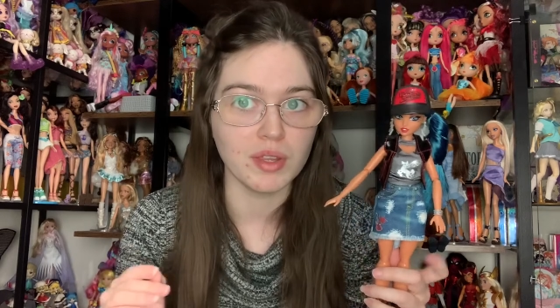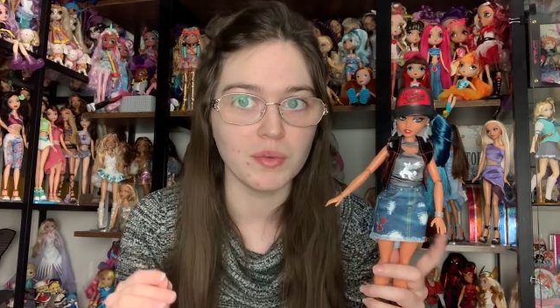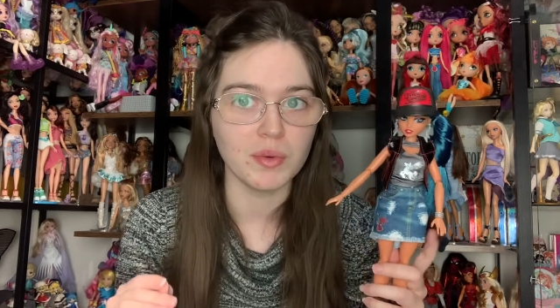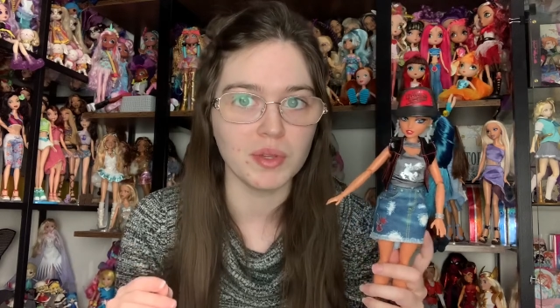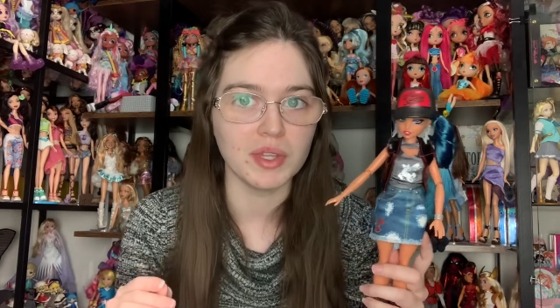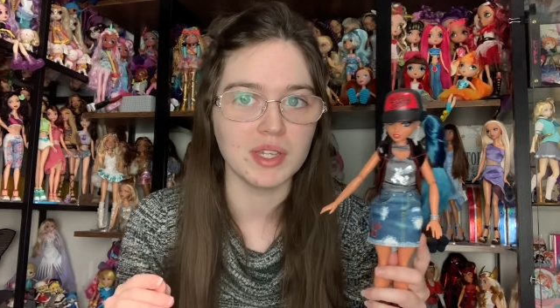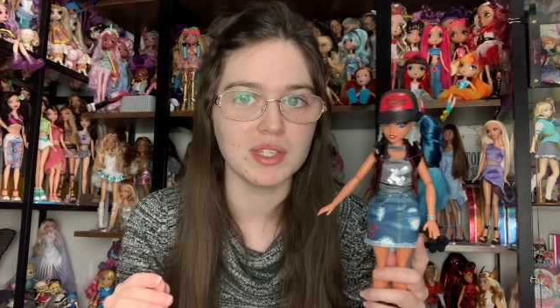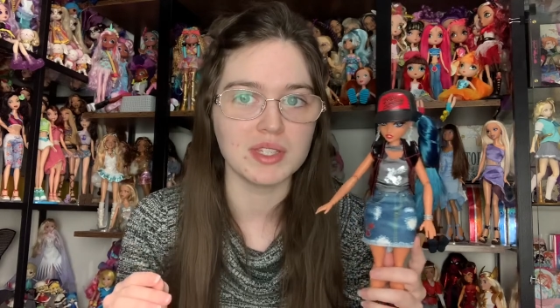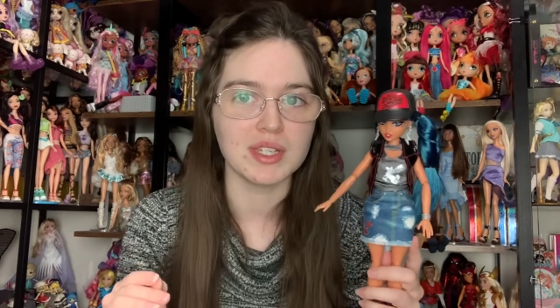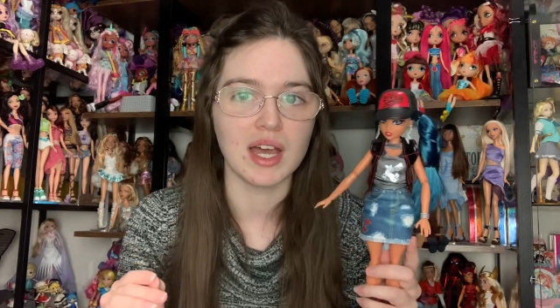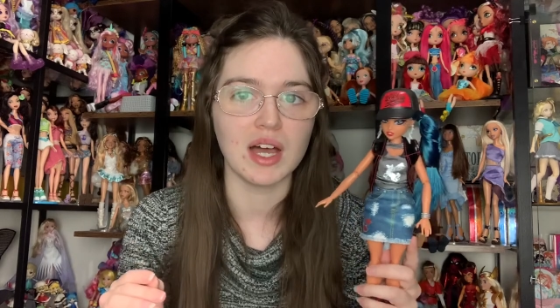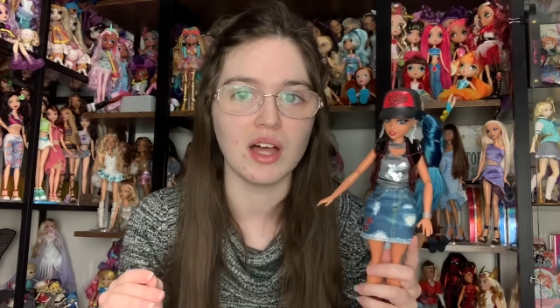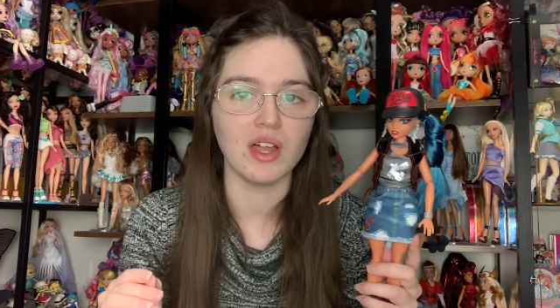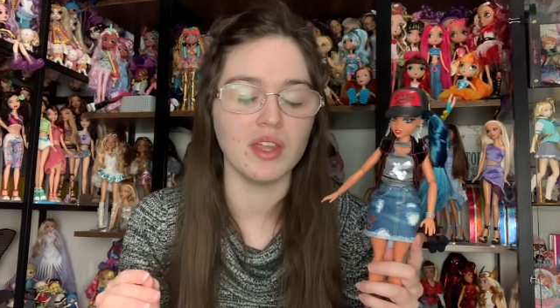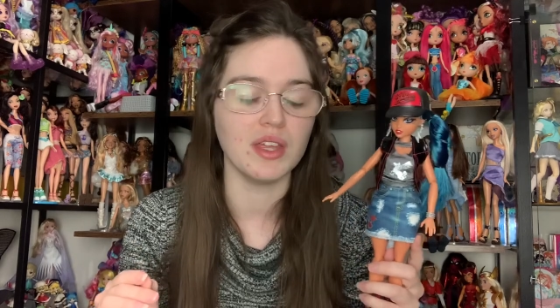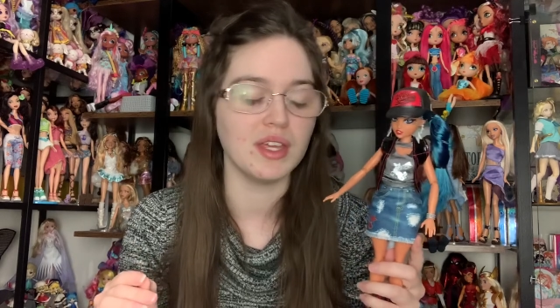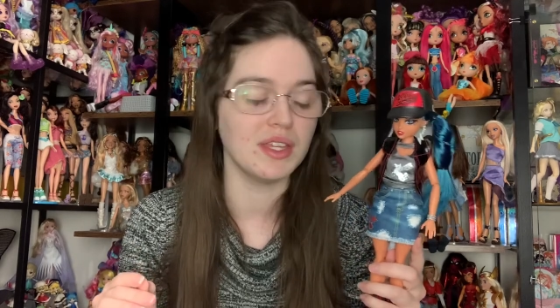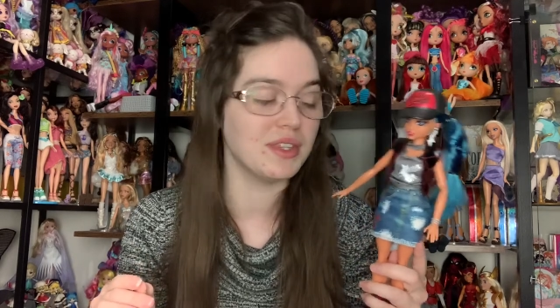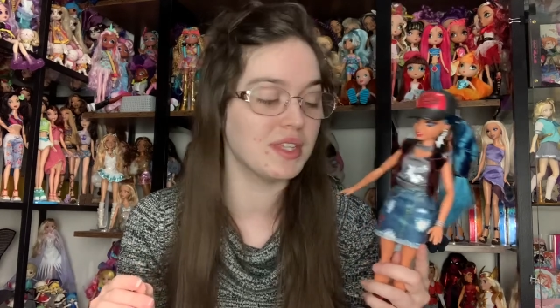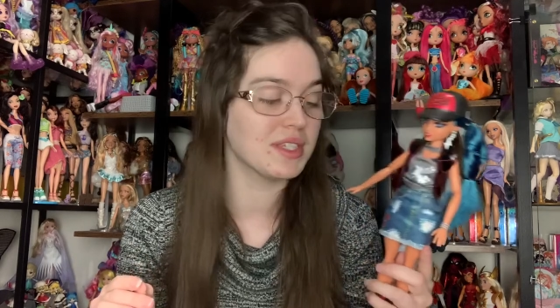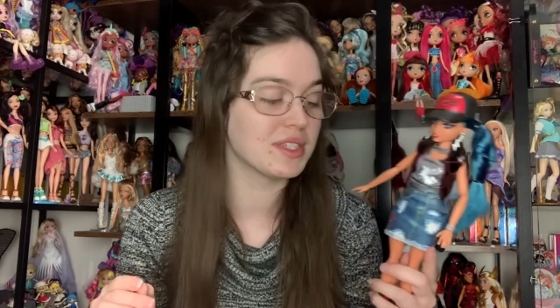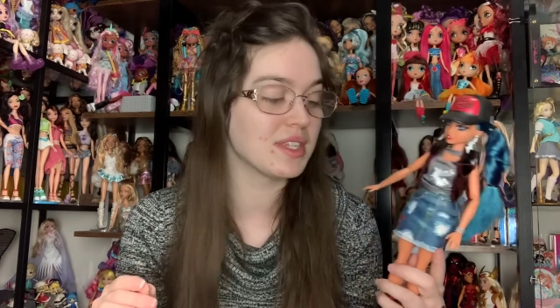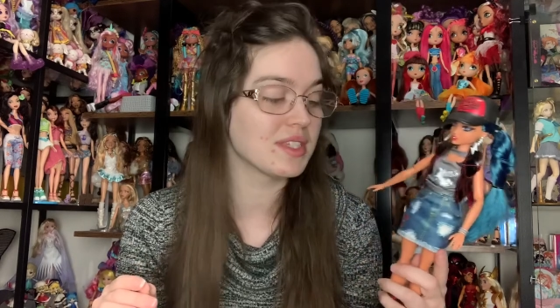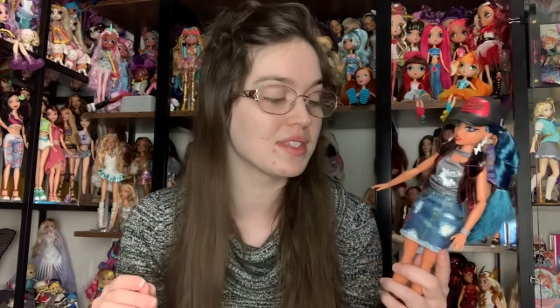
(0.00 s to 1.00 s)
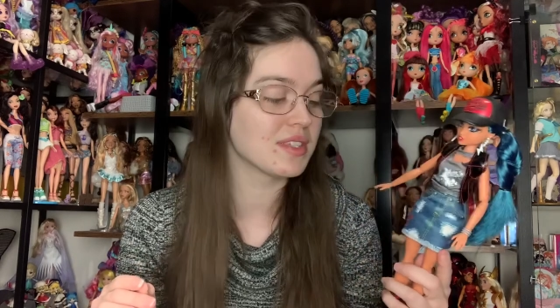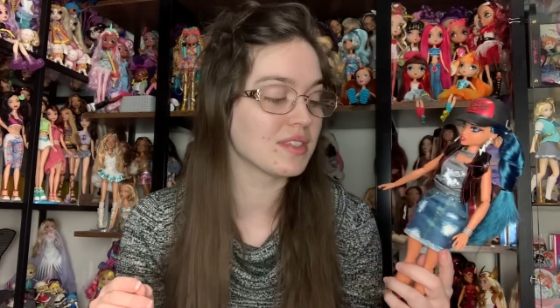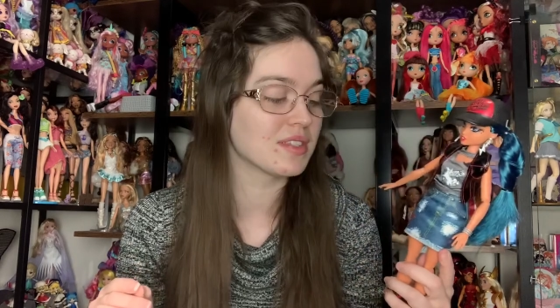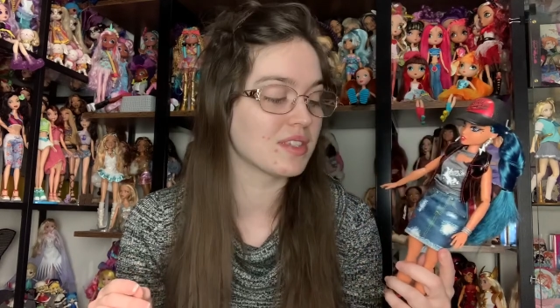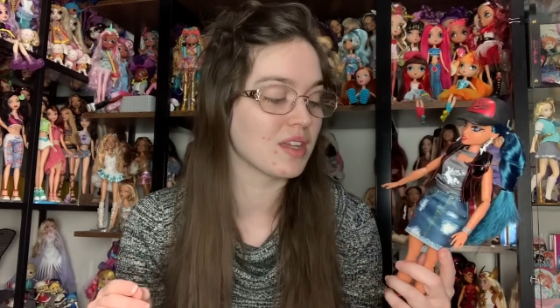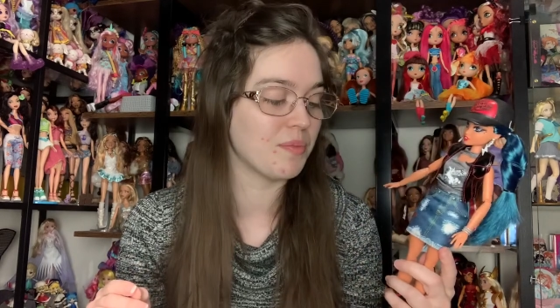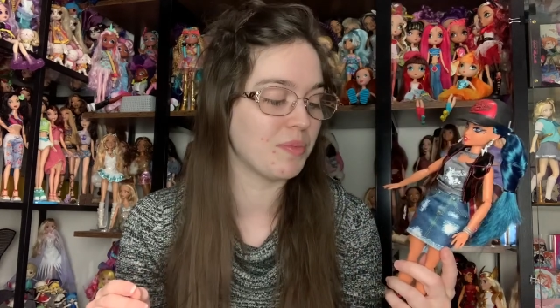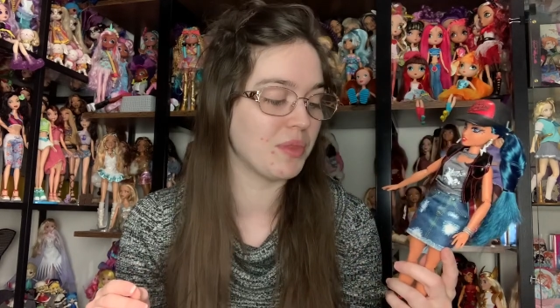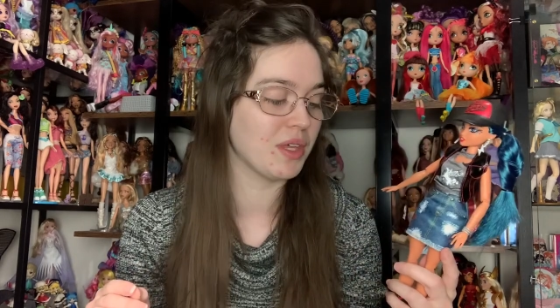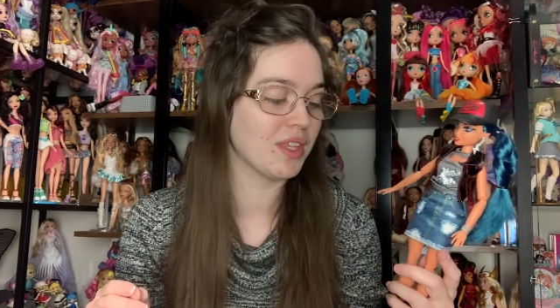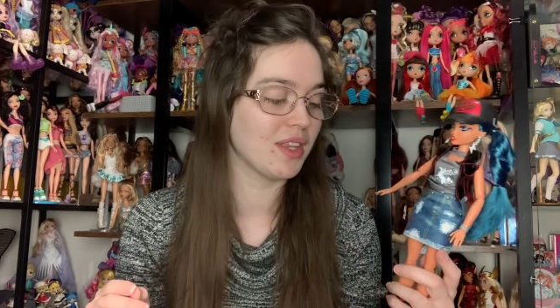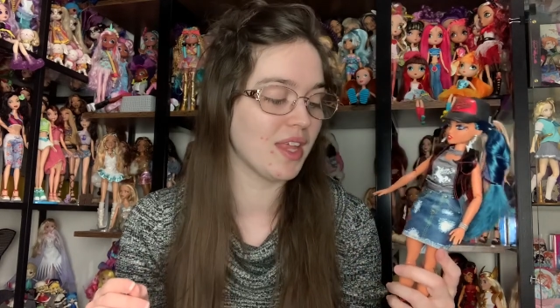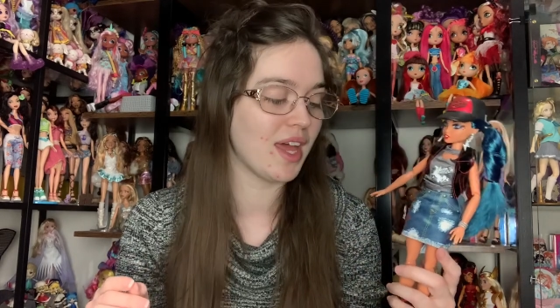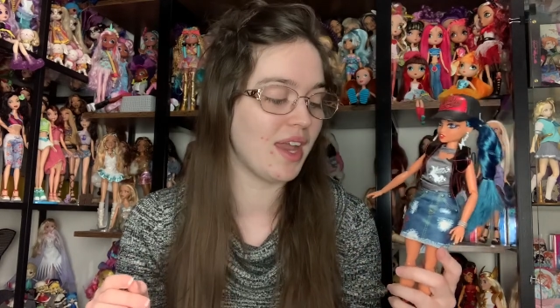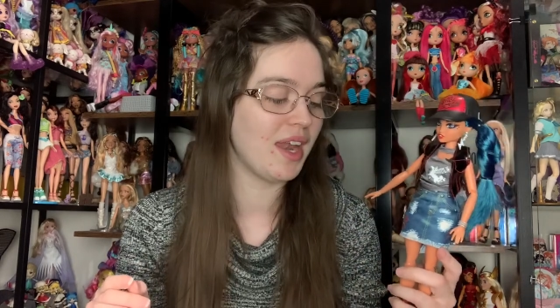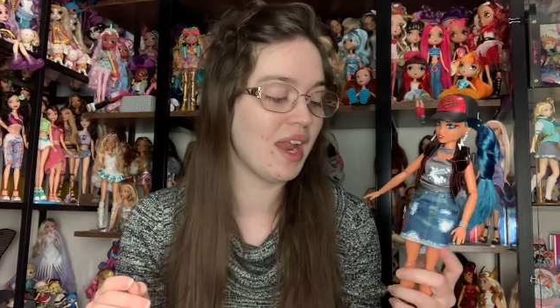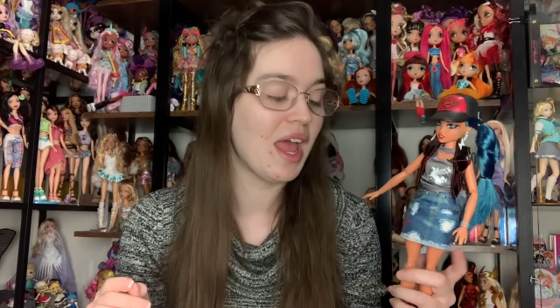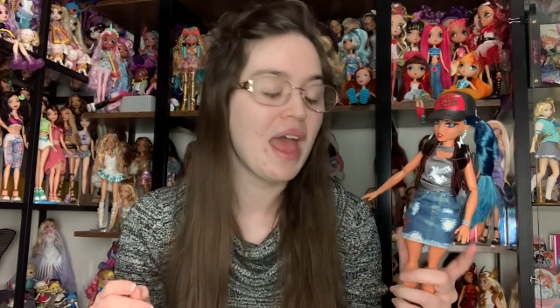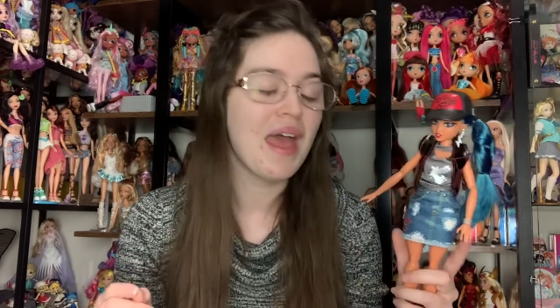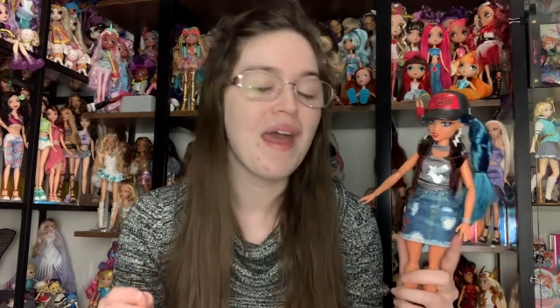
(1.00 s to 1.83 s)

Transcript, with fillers: really tell. This isn't something that